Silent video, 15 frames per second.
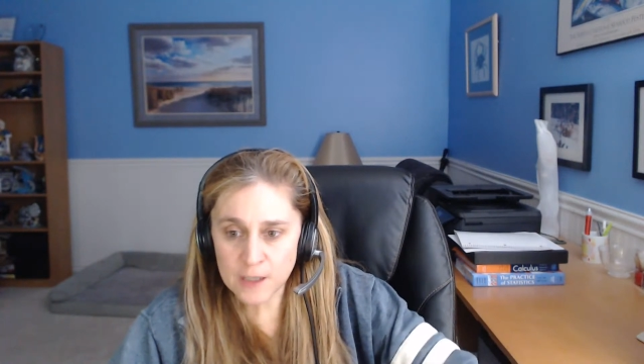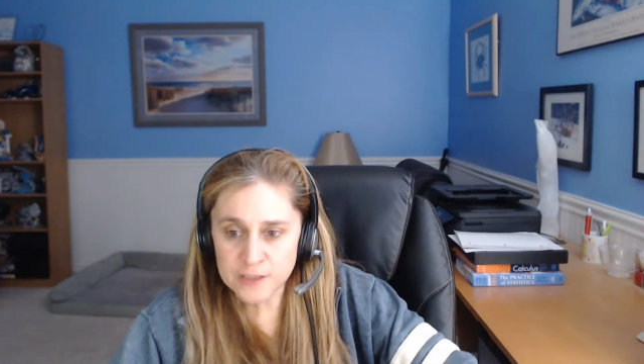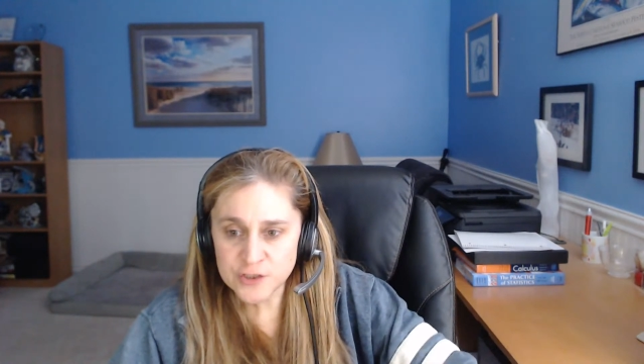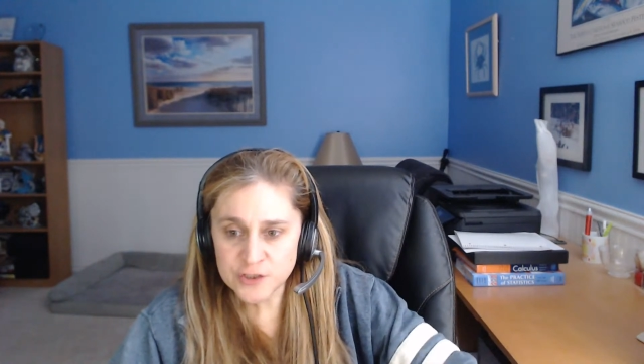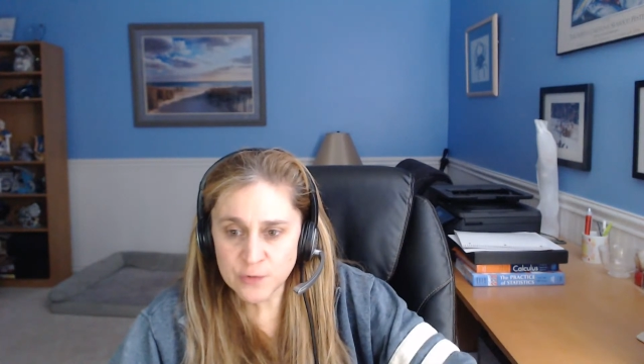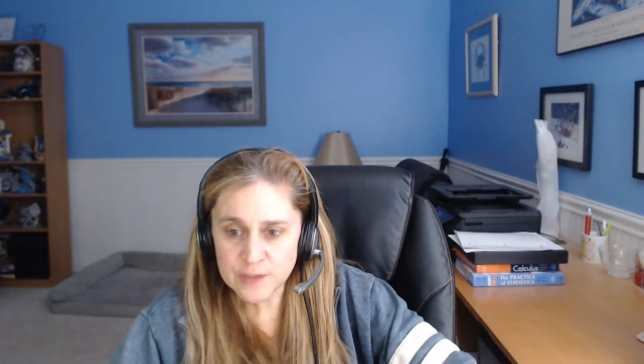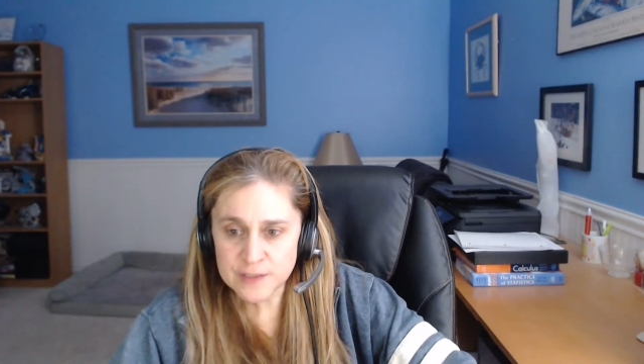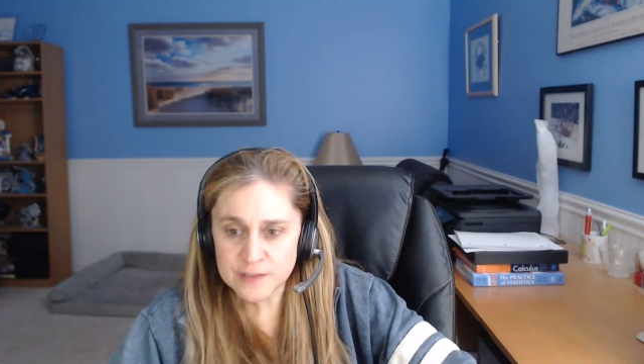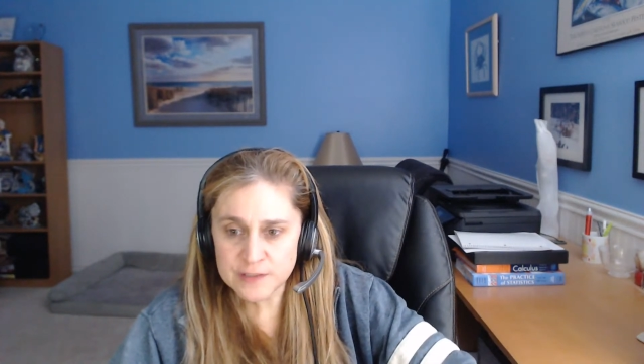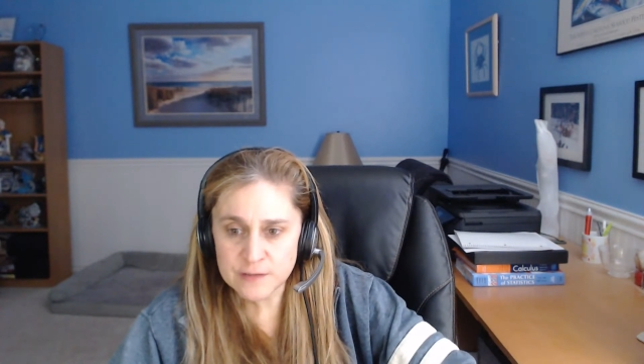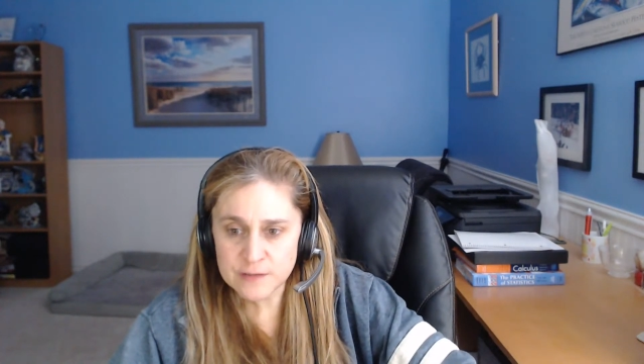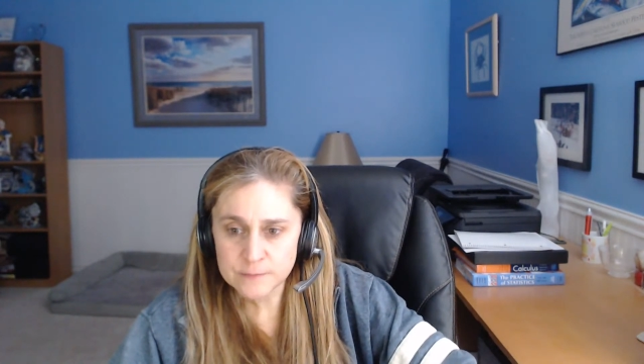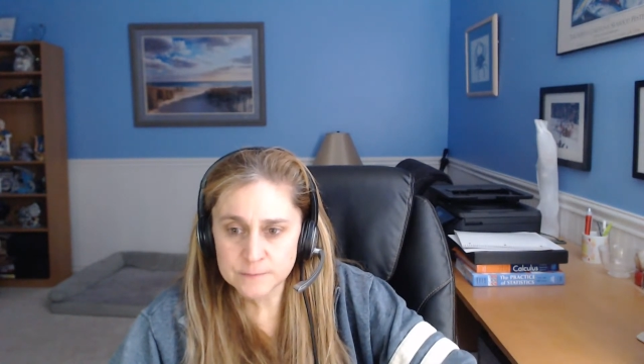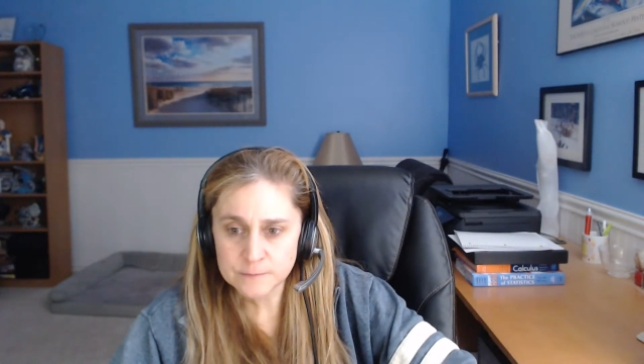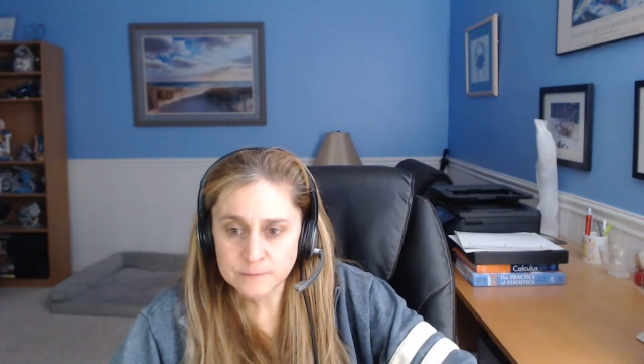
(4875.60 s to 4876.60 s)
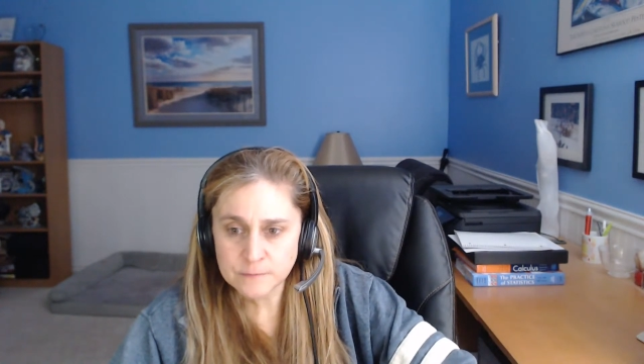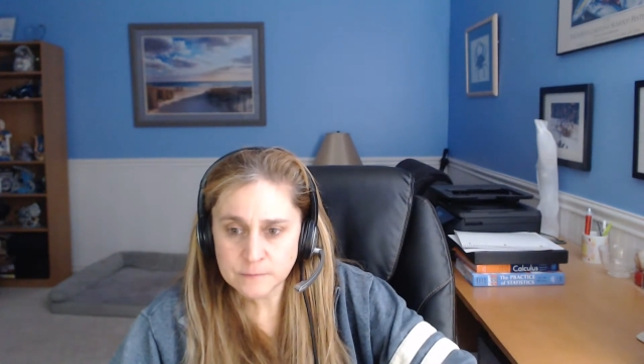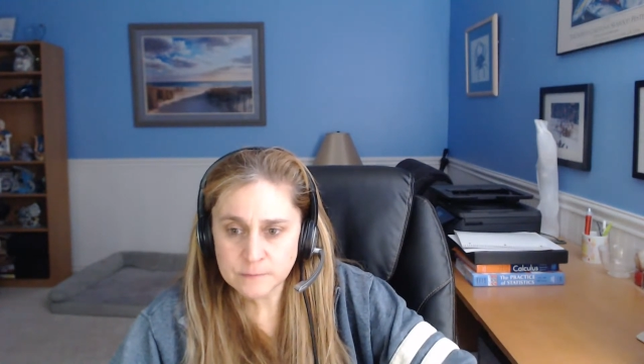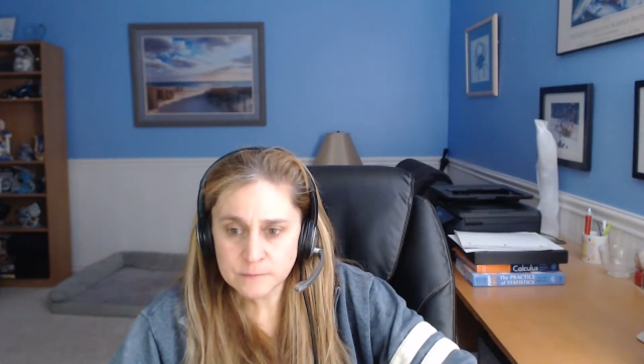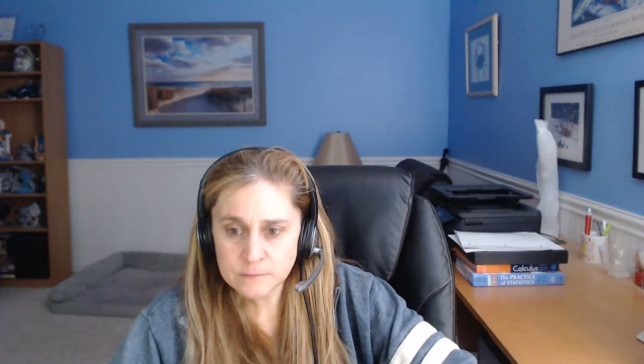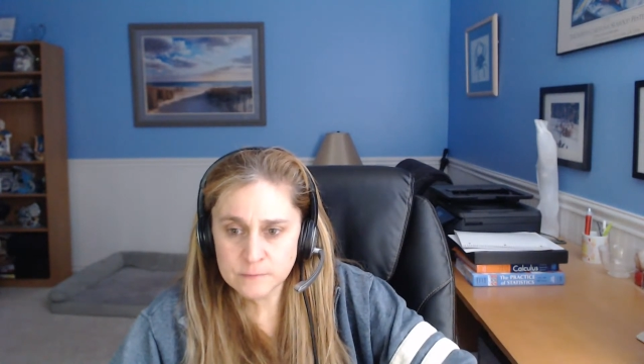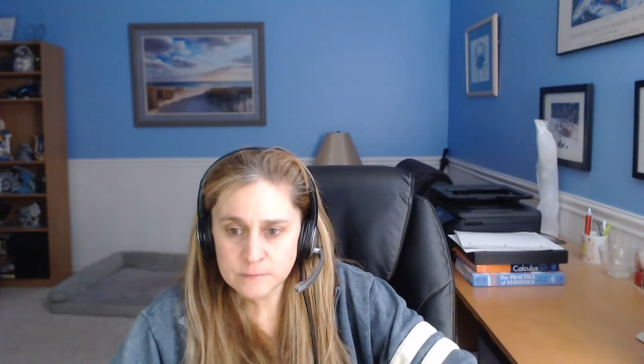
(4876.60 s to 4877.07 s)
Joyce.
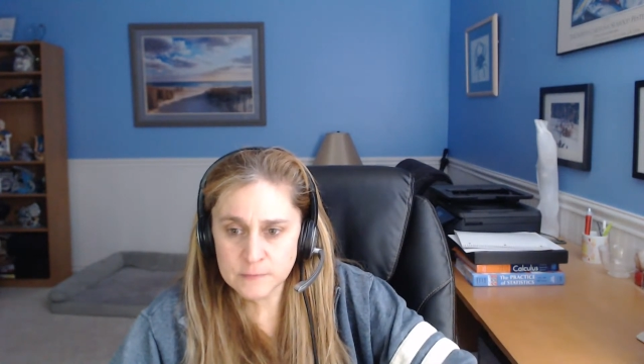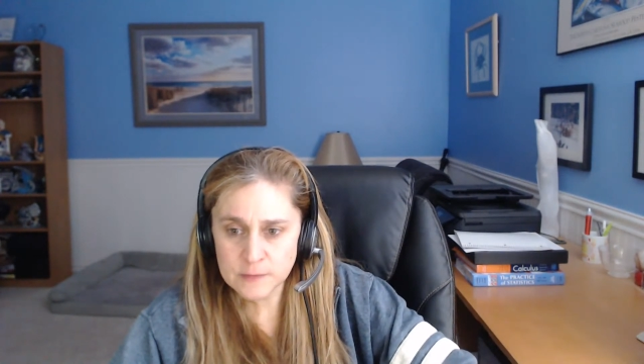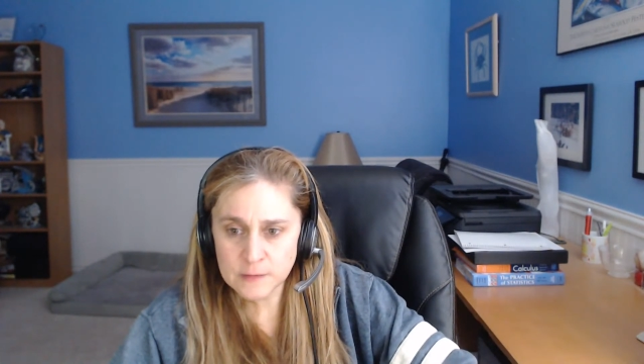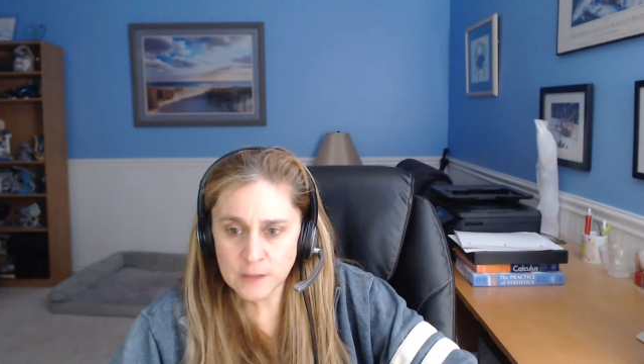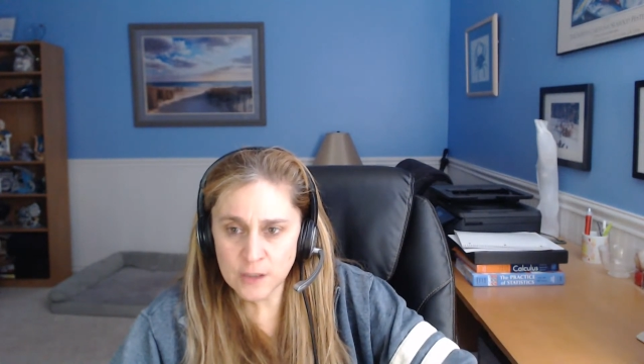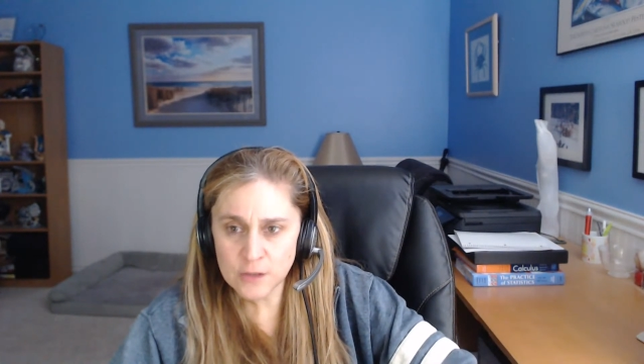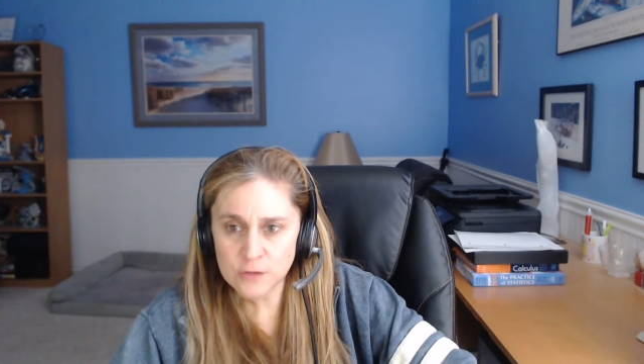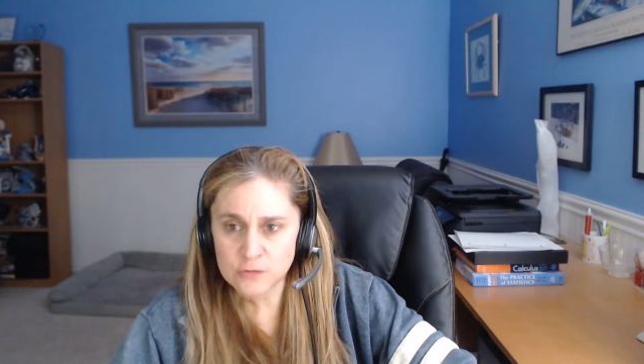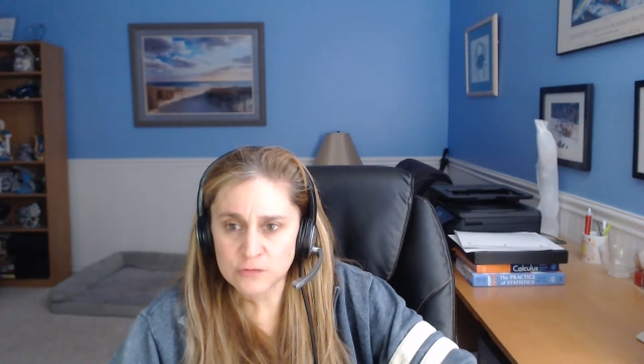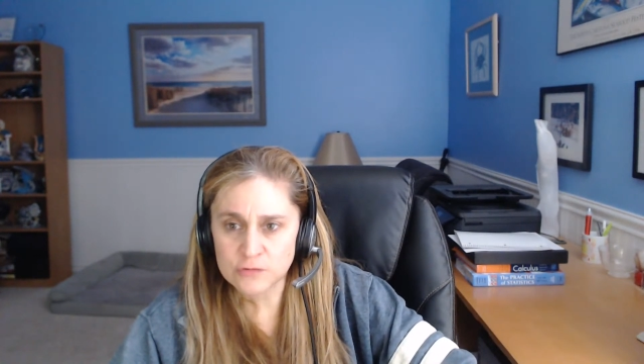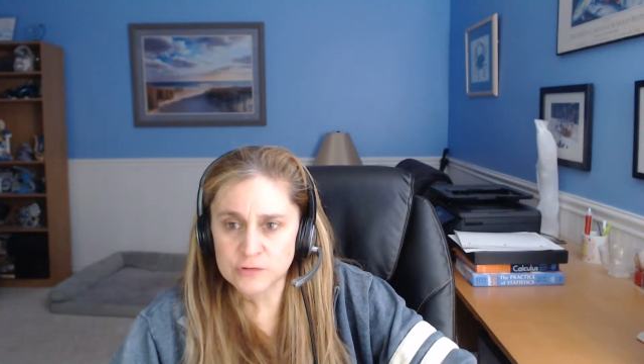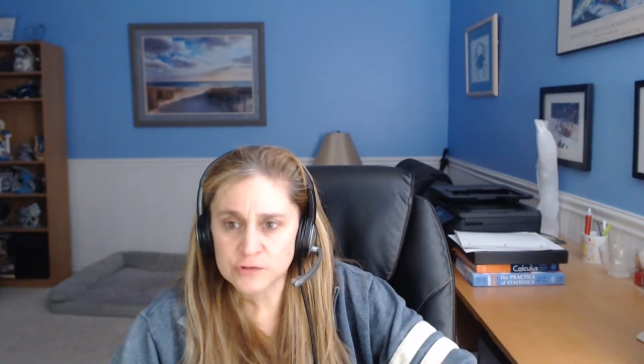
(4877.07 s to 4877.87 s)
Oh,